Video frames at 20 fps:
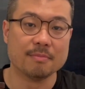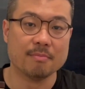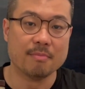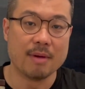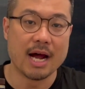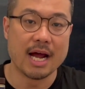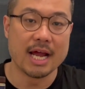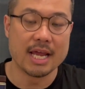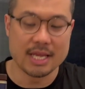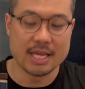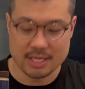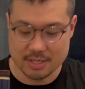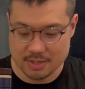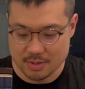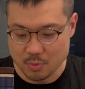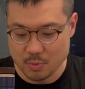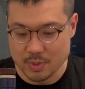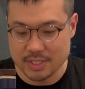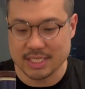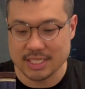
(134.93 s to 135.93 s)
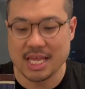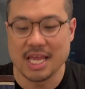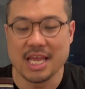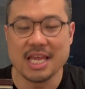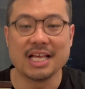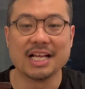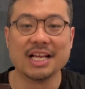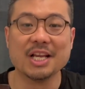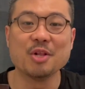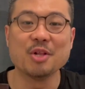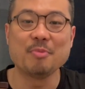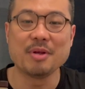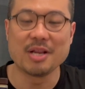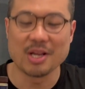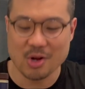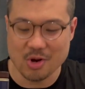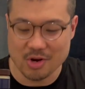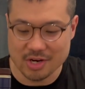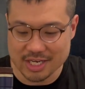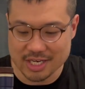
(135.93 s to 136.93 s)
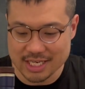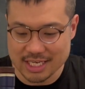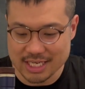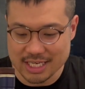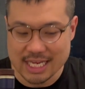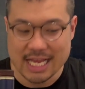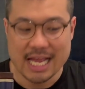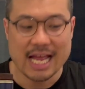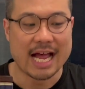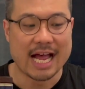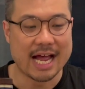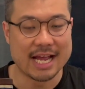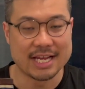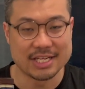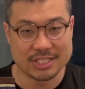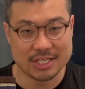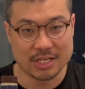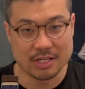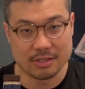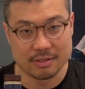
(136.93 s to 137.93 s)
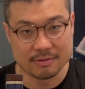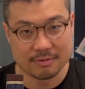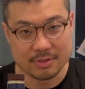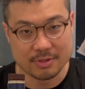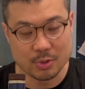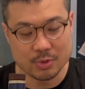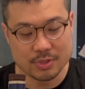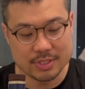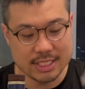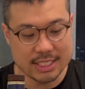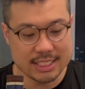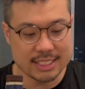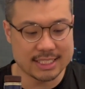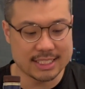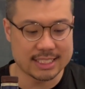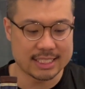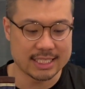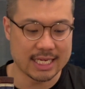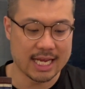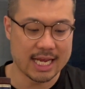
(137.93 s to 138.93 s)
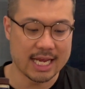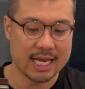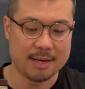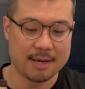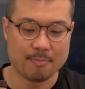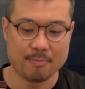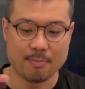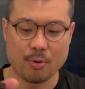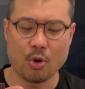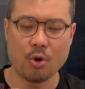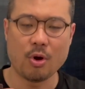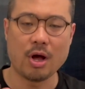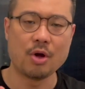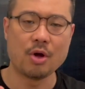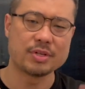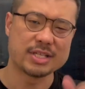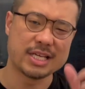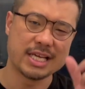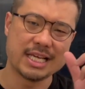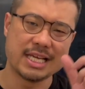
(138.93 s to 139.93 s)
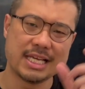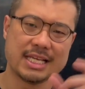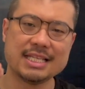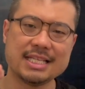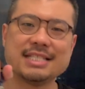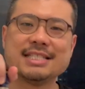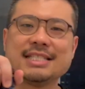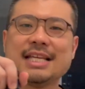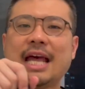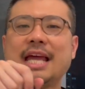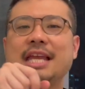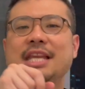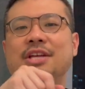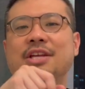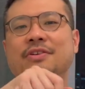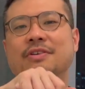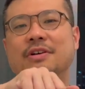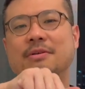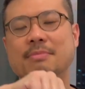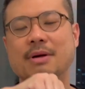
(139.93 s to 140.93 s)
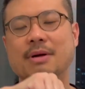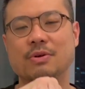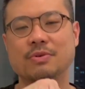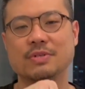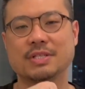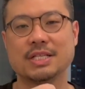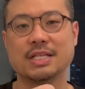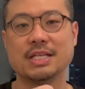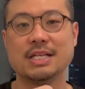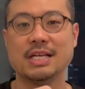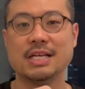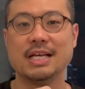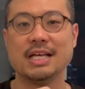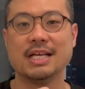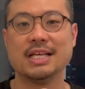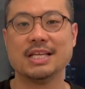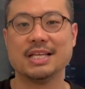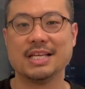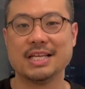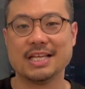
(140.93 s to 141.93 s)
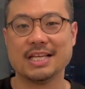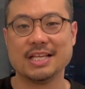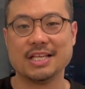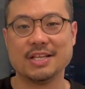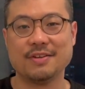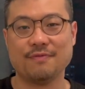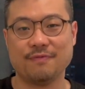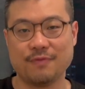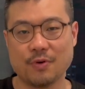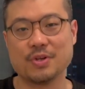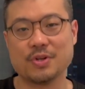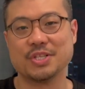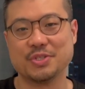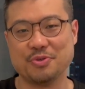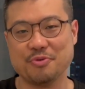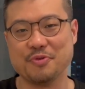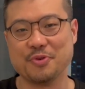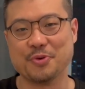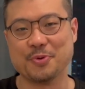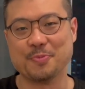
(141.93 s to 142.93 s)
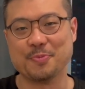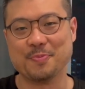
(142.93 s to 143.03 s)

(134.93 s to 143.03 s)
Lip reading: my whiskey a little bit longer, I shall use this and pour out a tinier amount for this review.